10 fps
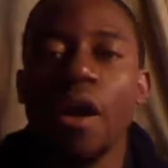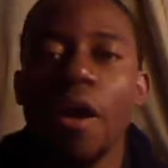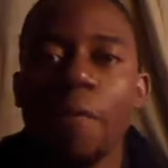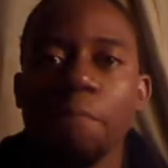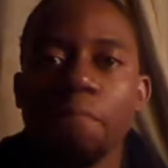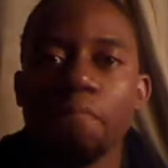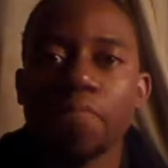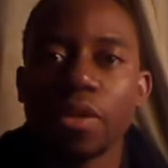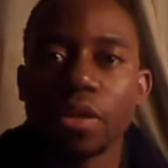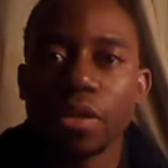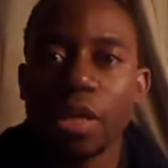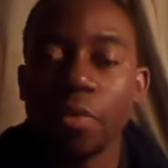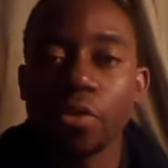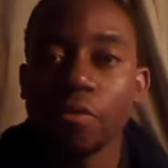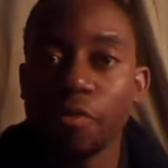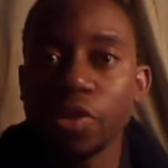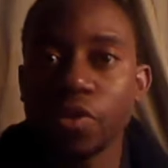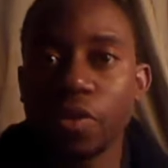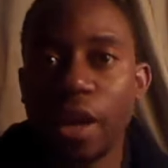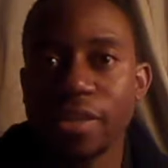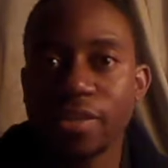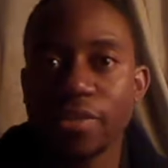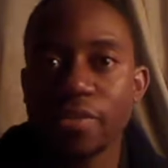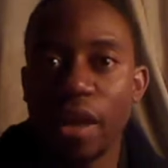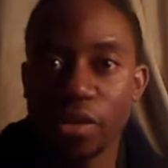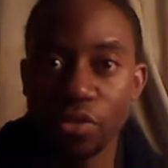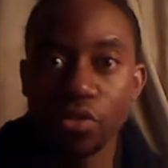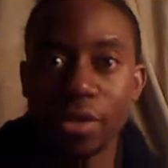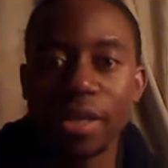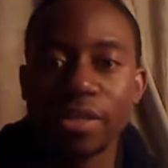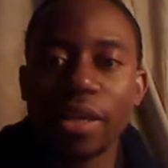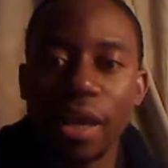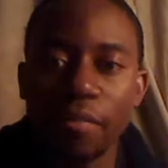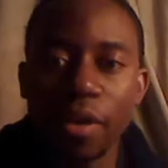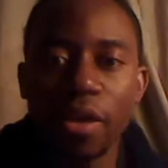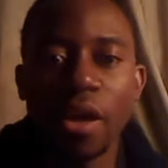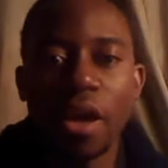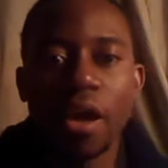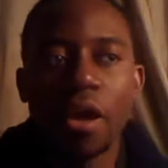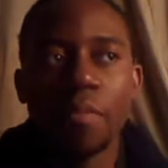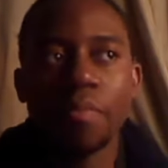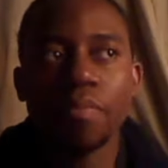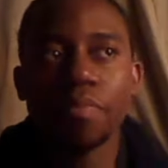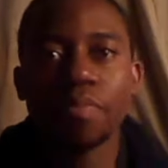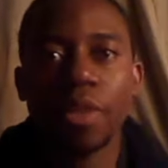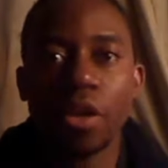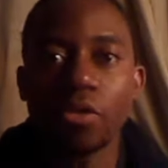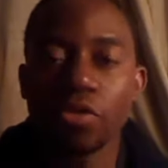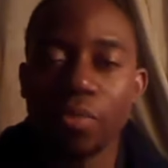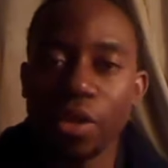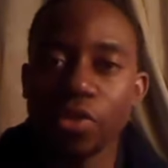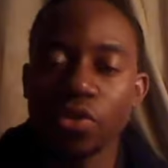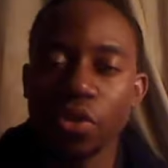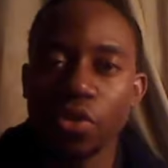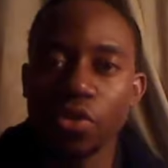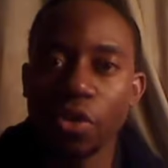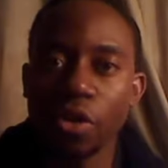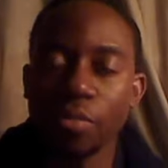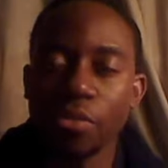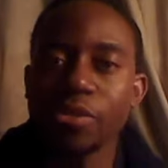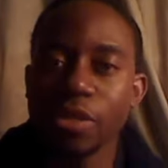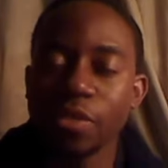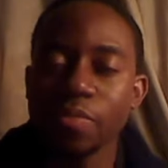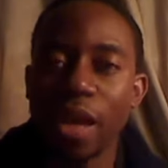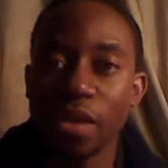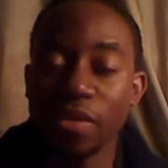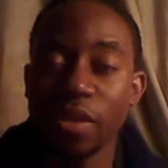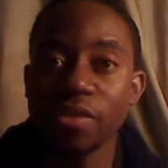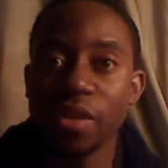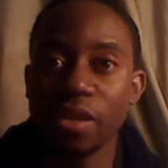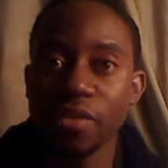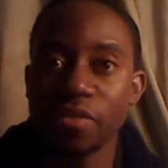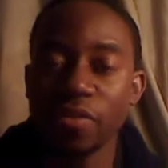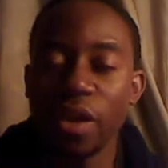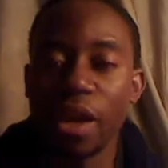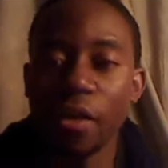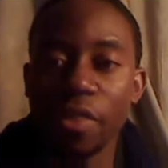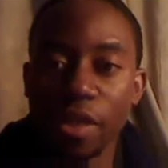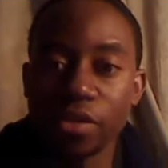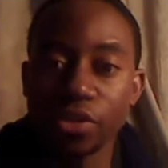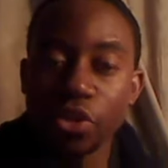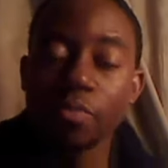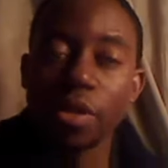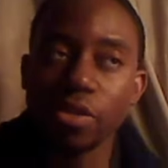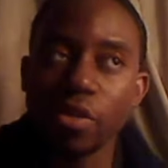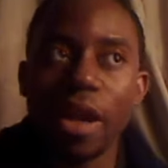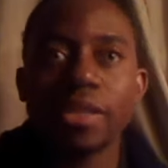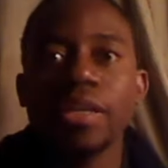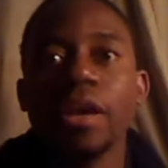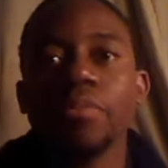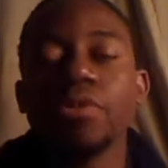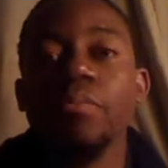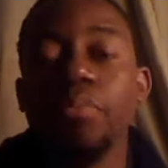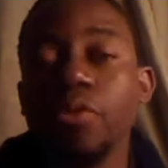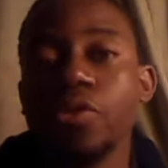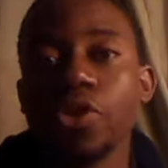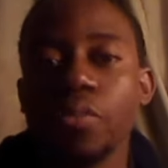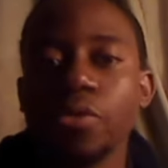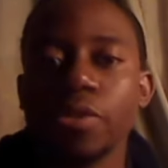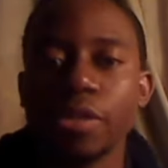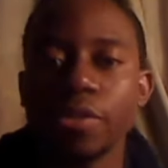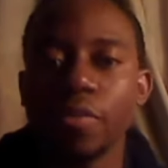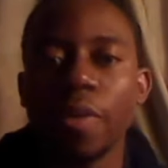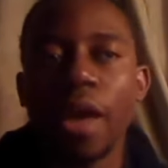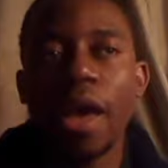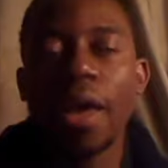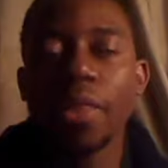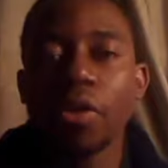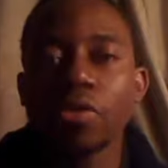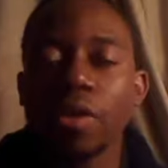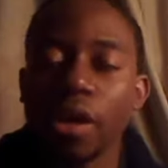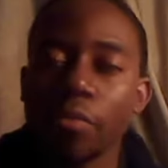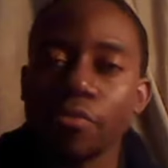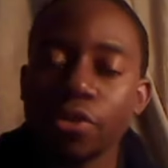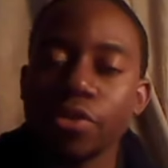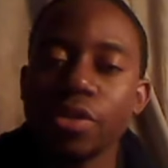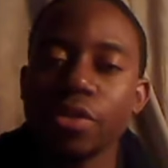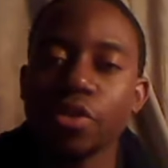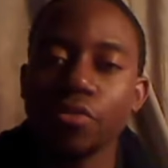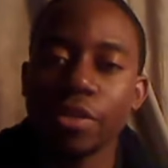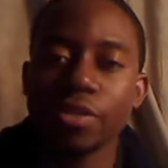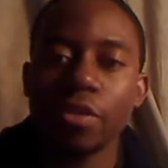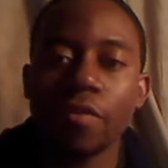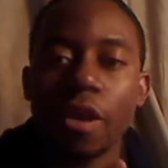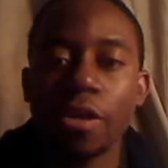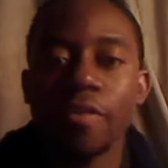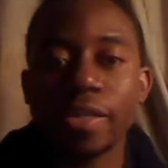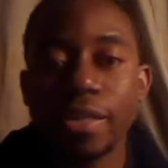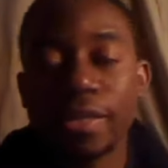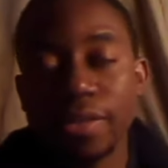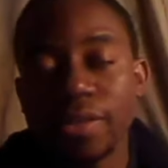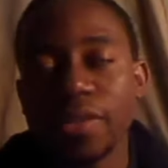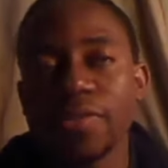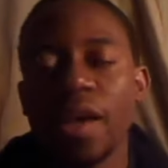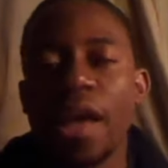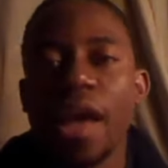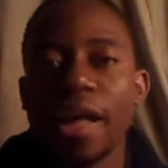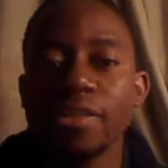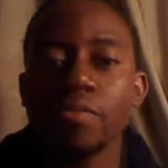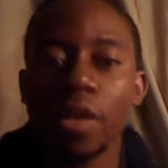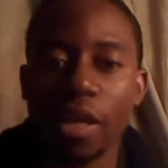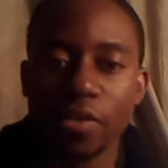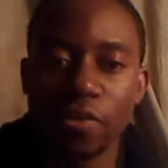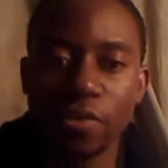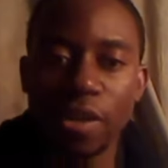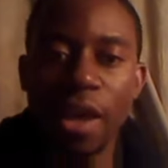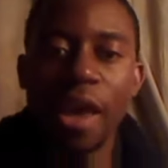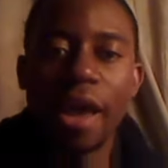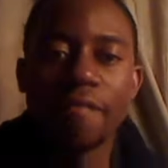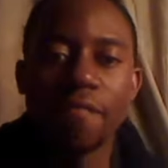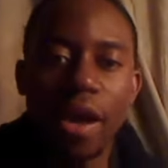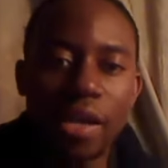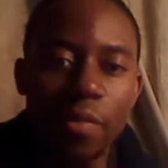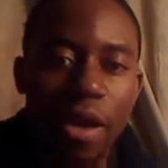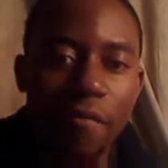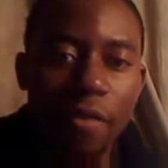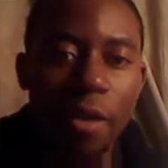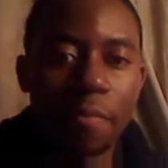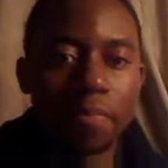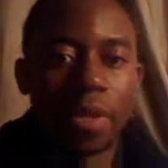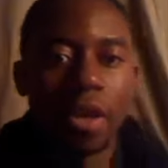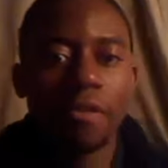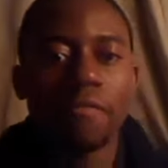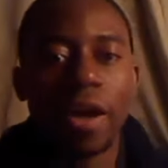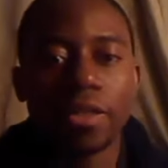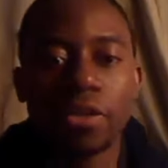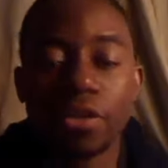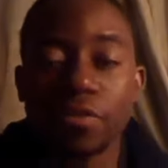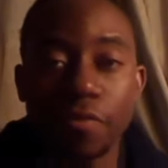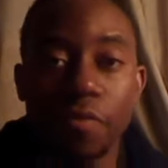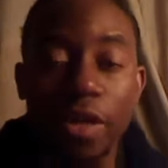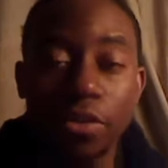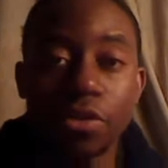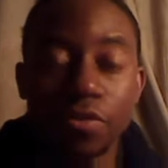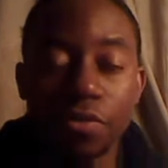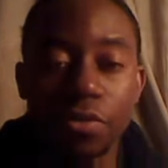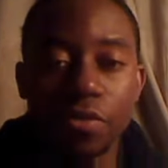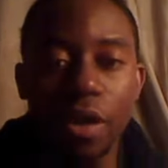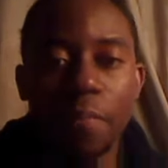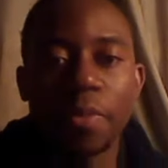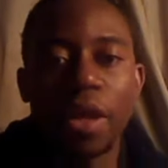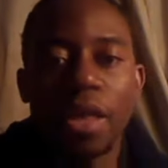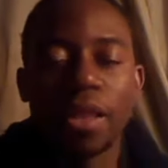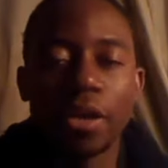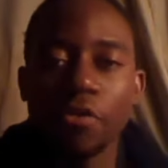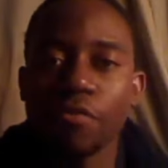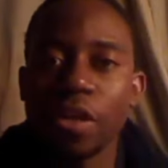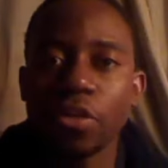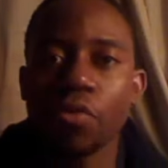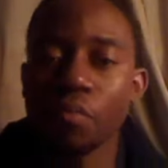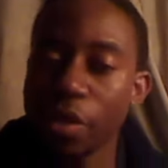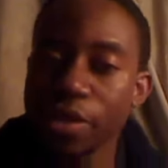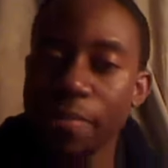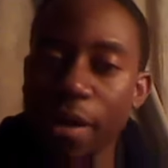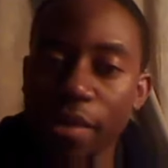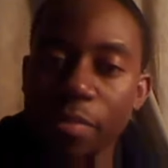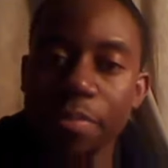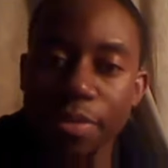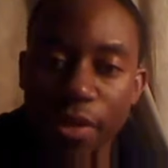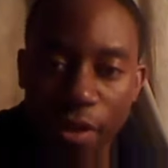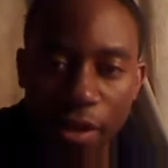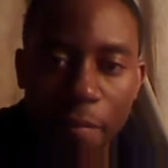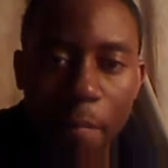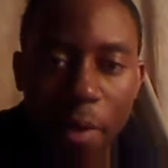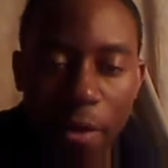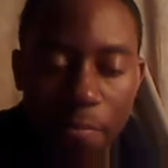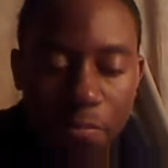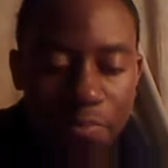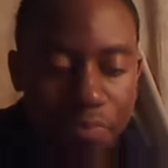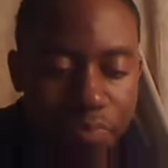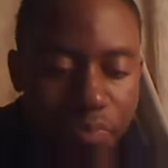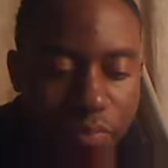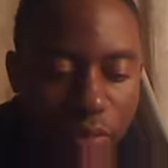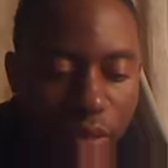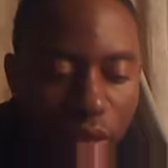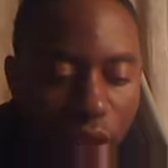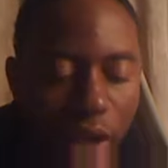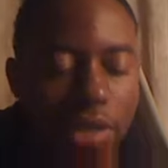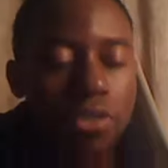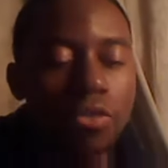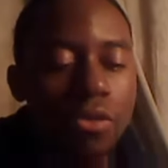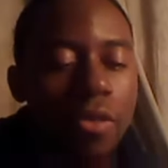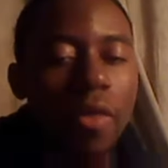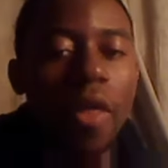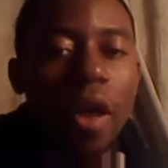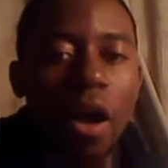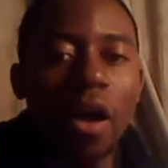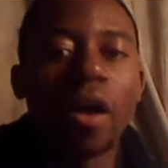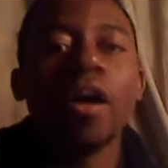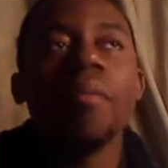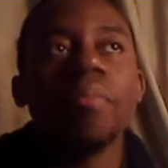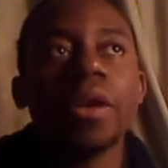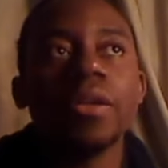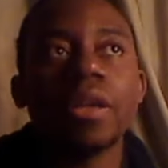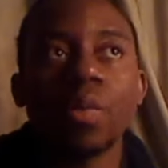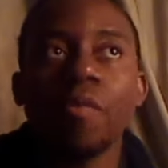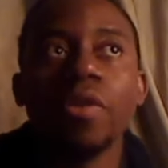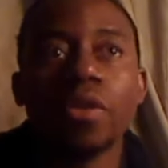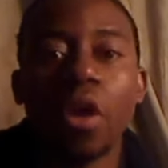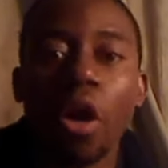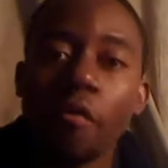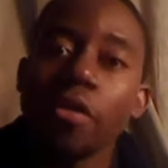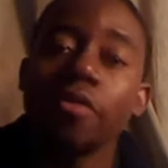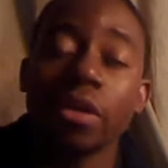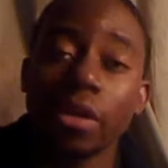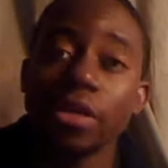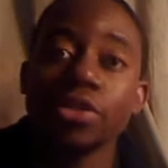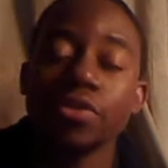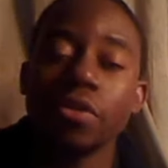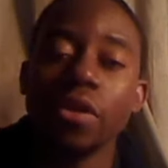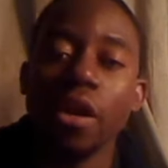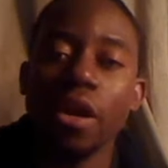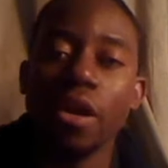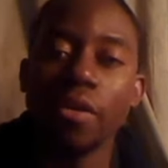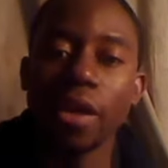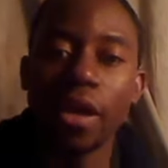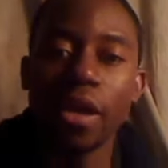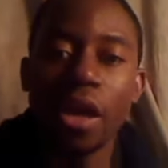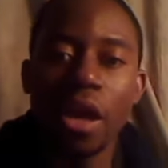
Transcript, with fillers: um, keeping your vision as, as good as it can be. Um, they also make sure your immune system is as healthy as it should be. So it actually helps to boost your immune system, and they also help reducing your risk of cardiovascular disease and some cancers. And finally, we have um, phytos phytosterols. All right. Now I don't really know much about them in particular, but I do know that they are a plant equivalent of cholesterol. Okay.